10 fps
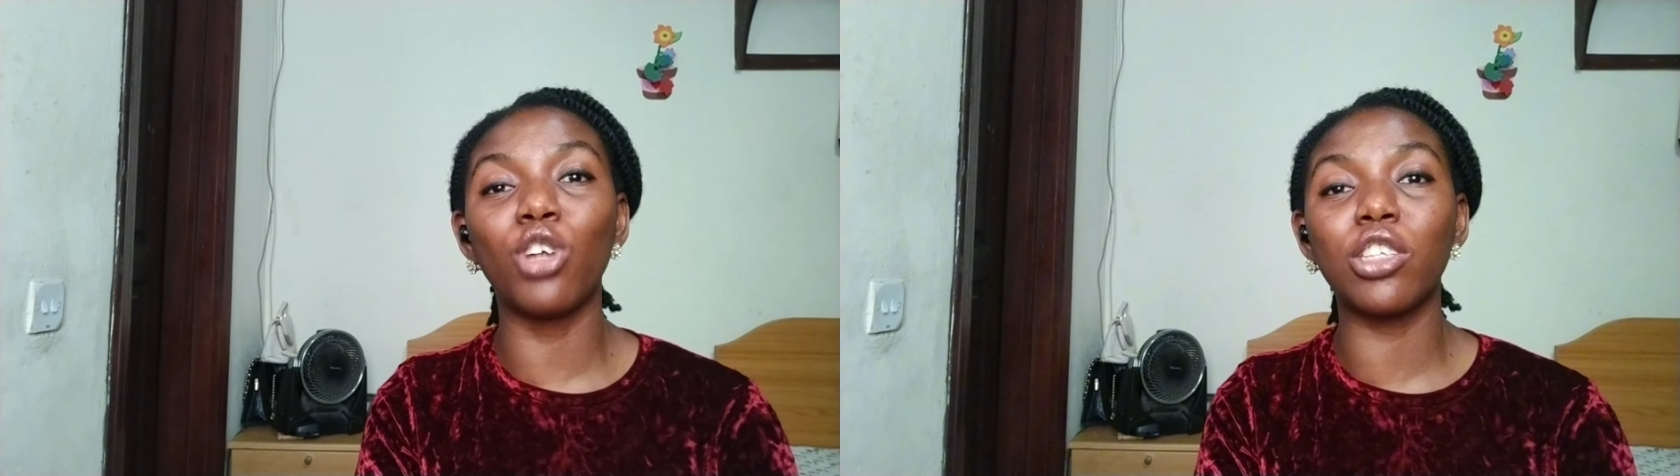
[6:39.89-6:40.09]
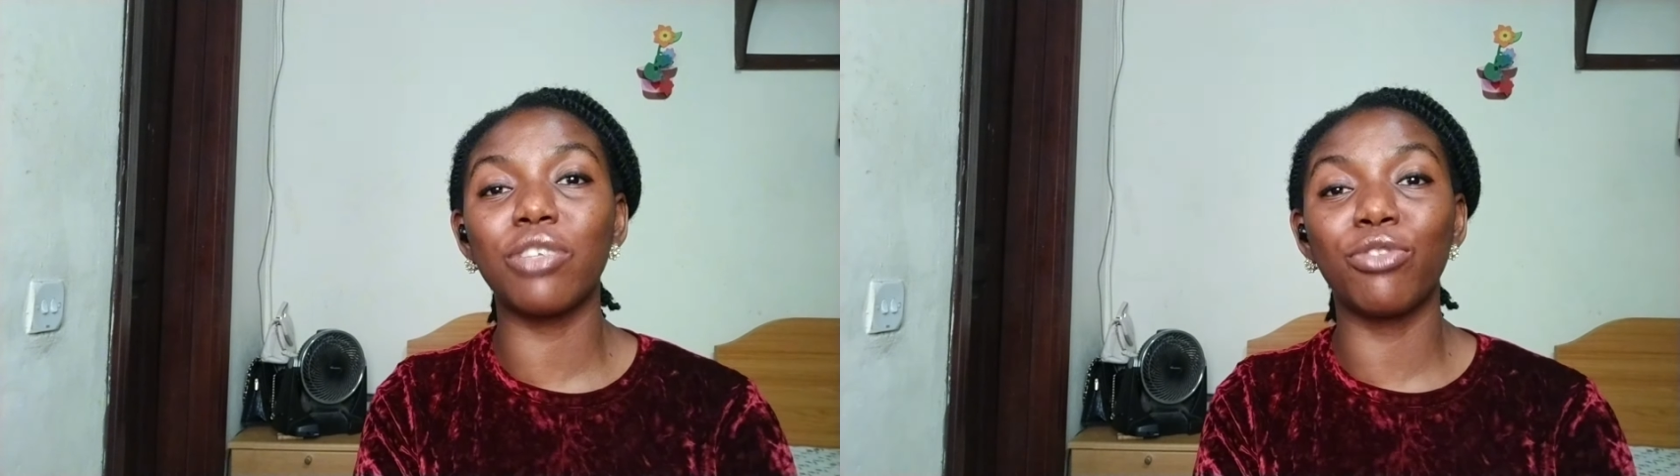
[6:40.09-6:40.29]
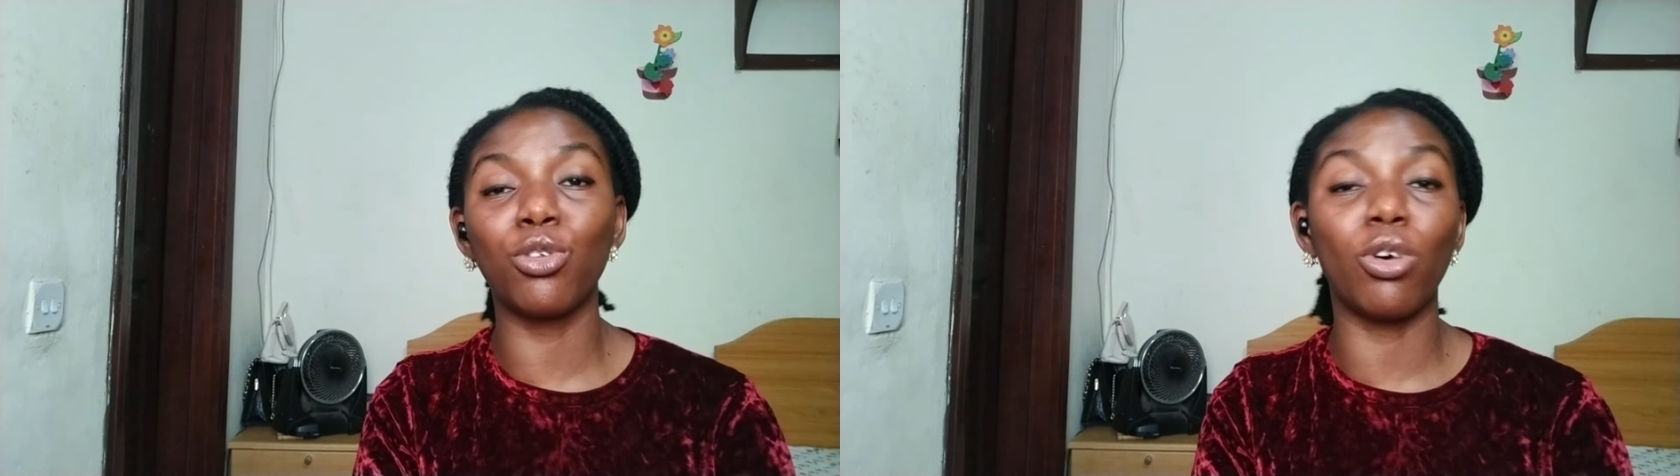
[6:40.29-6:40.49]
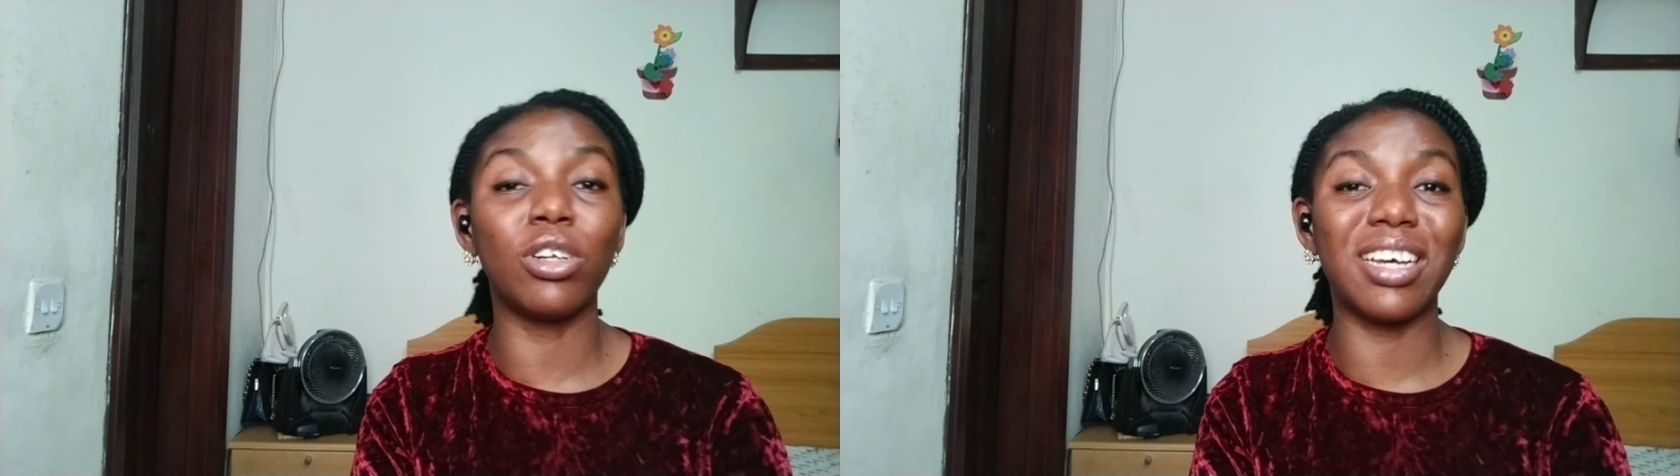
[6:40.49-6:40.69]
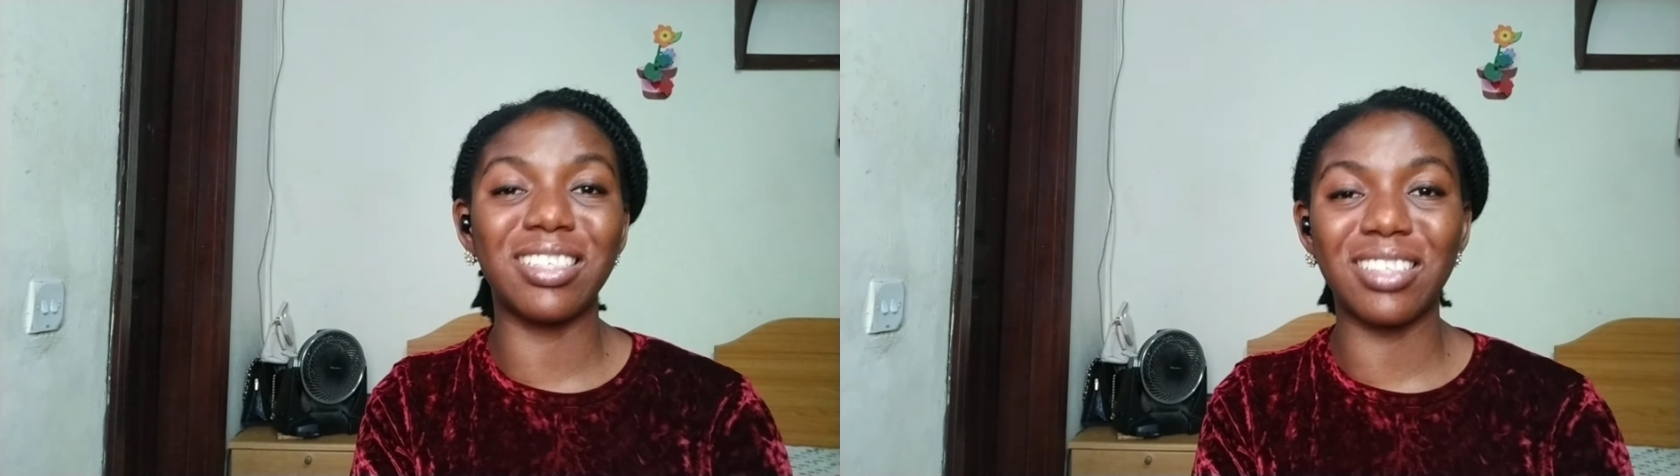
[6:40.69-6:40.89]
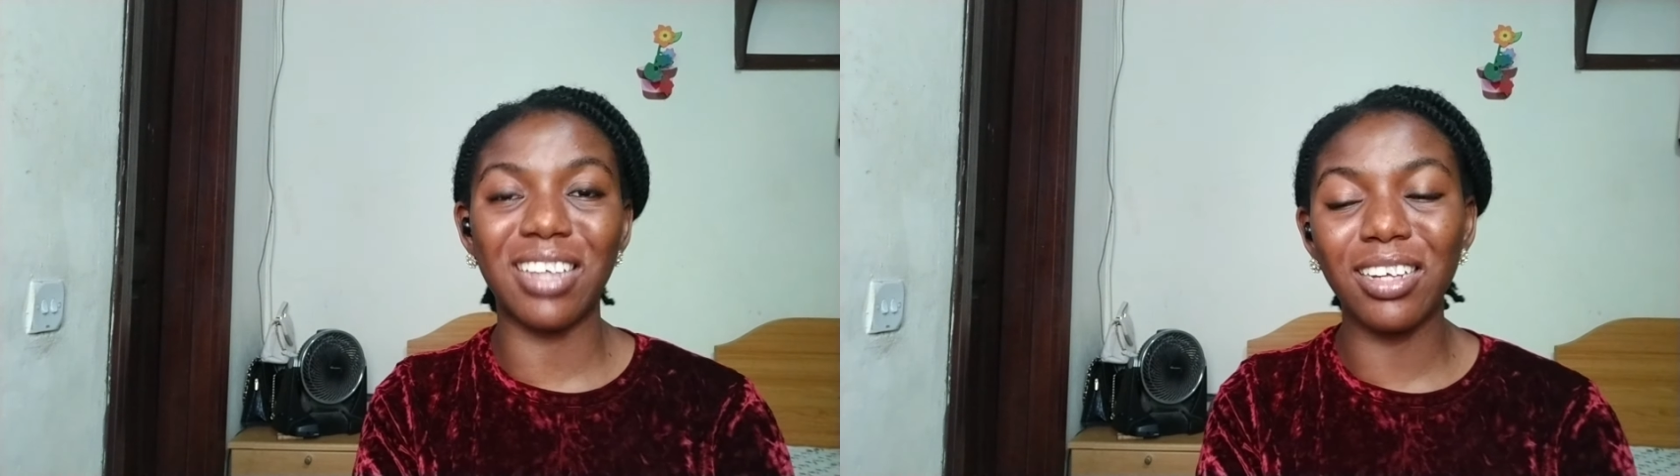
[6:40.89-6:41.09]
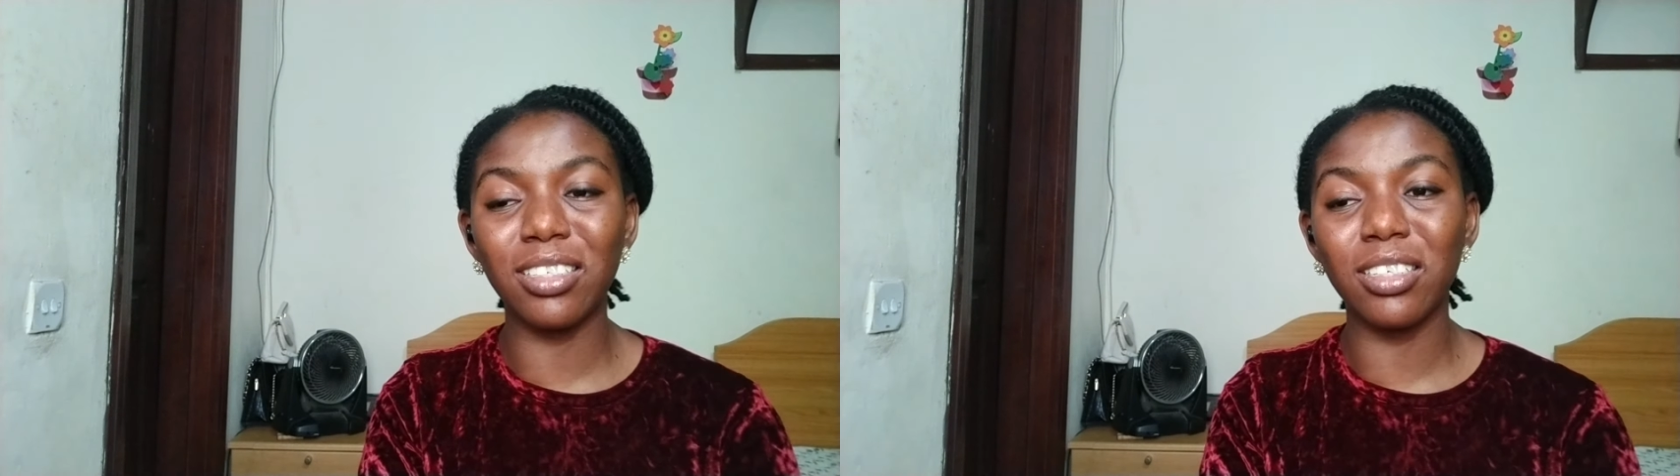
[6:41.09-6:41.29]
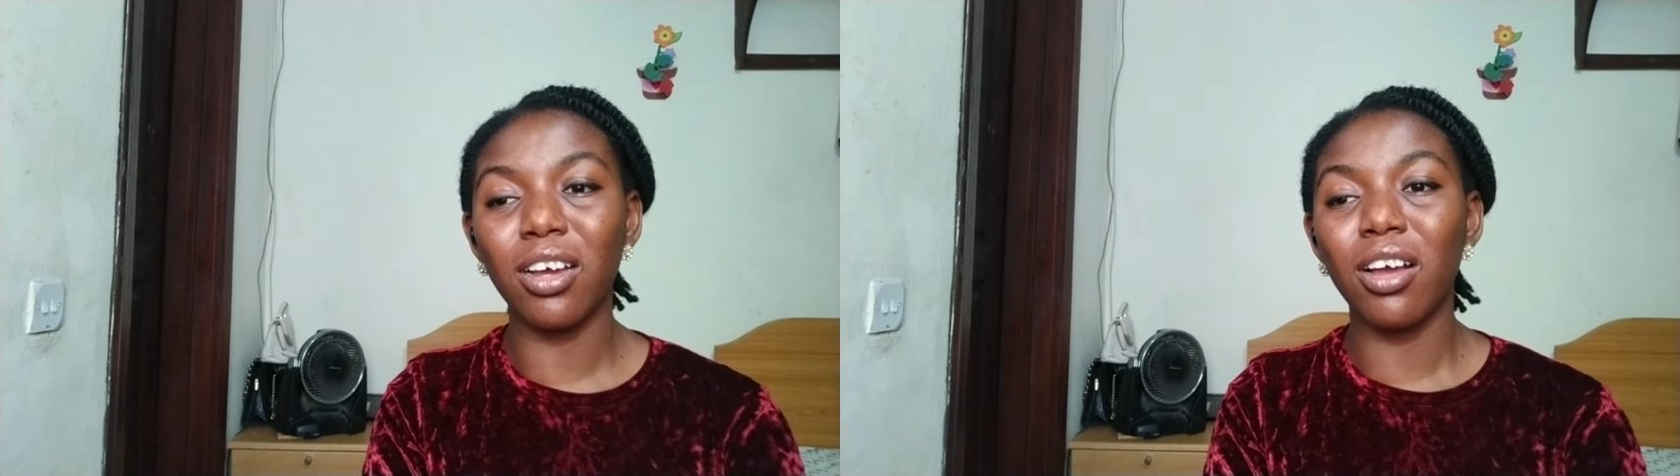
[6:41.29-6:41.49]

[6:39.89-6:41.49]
not even understand